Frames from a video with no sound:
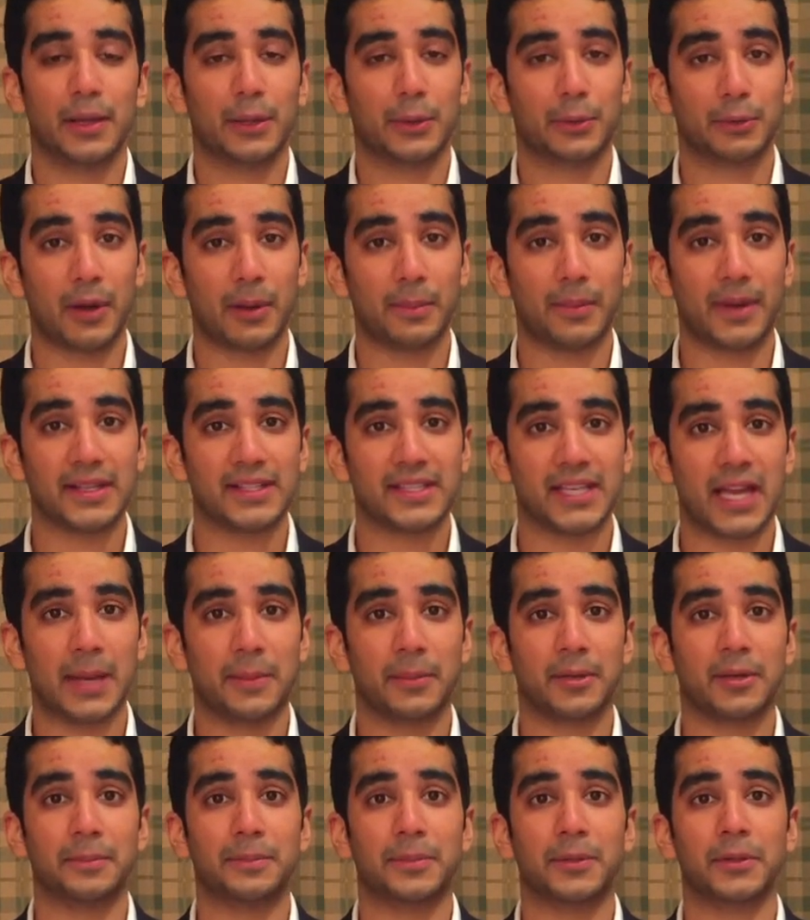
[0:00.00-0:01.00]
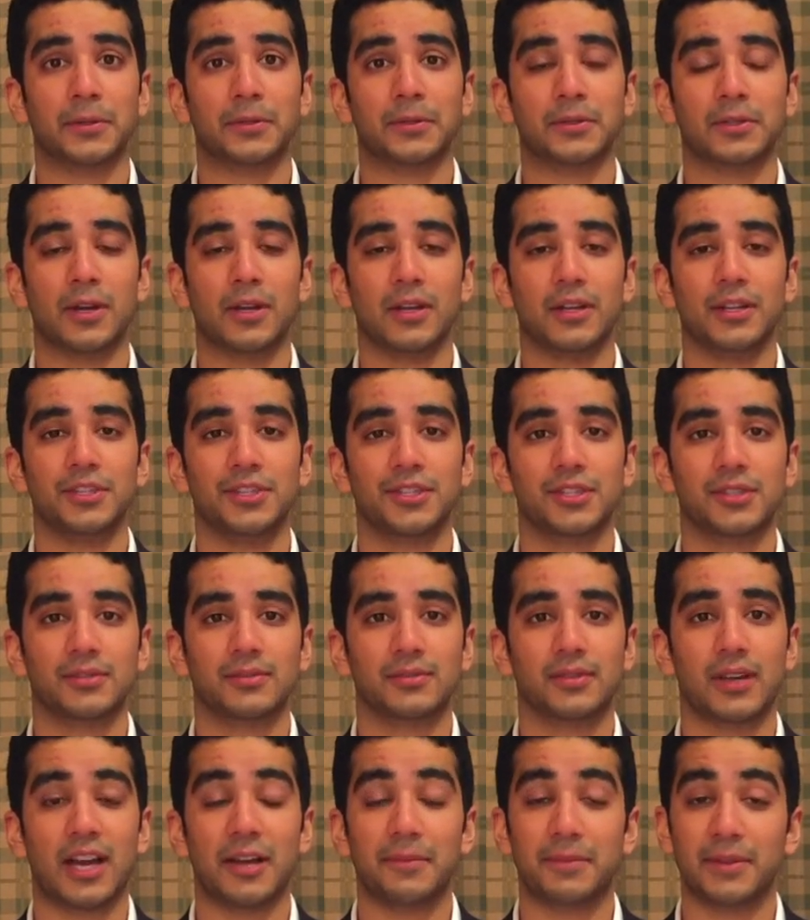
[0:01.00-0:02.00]
Throughout my time at Imperial College,
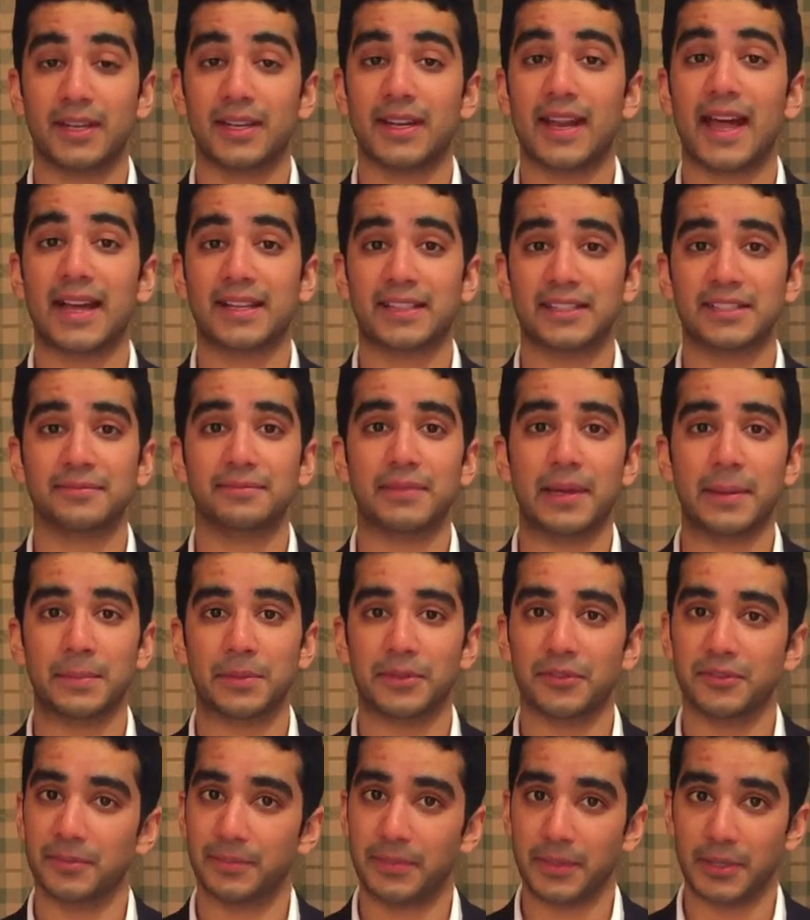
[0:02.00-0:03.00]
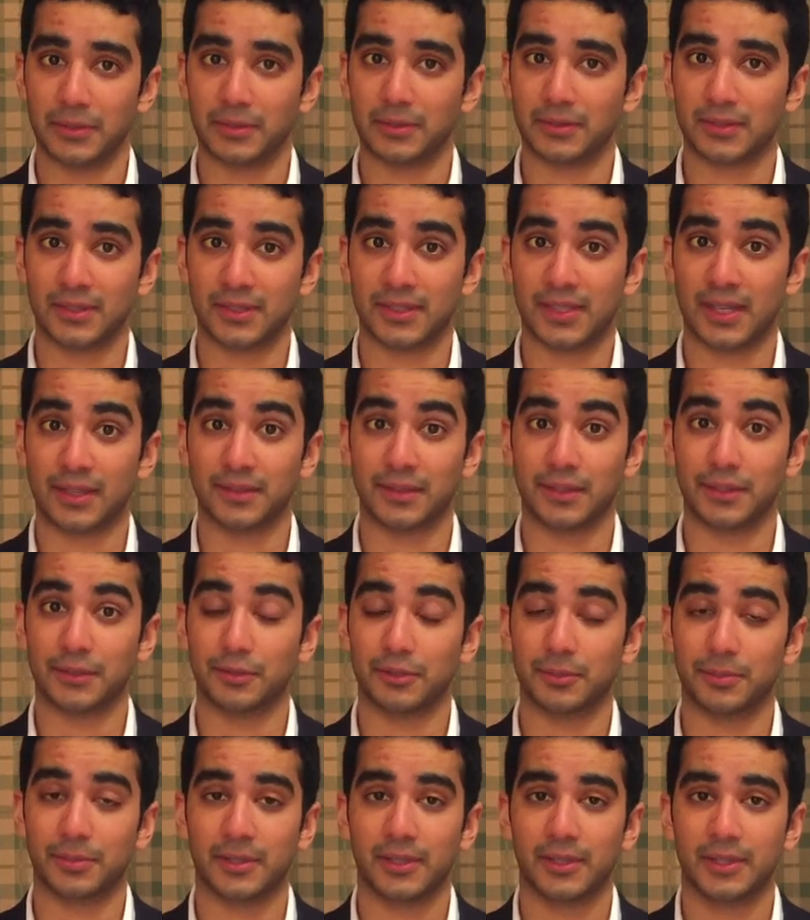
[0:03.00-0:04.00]
I've been an active member of Imperial Consulting
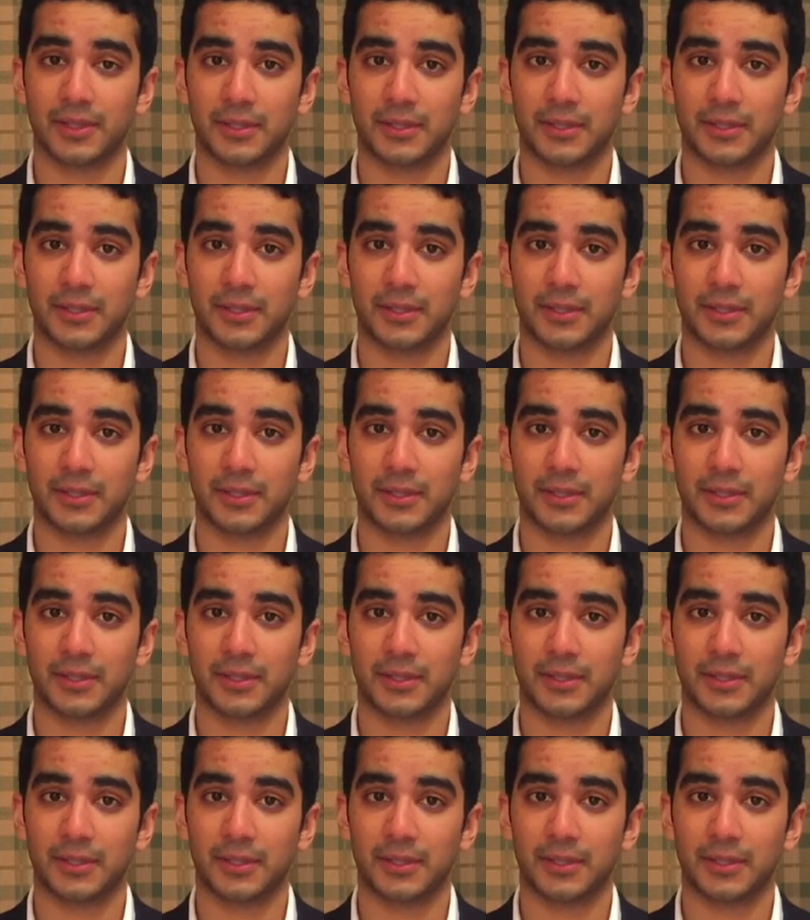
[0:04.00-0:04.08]
Group,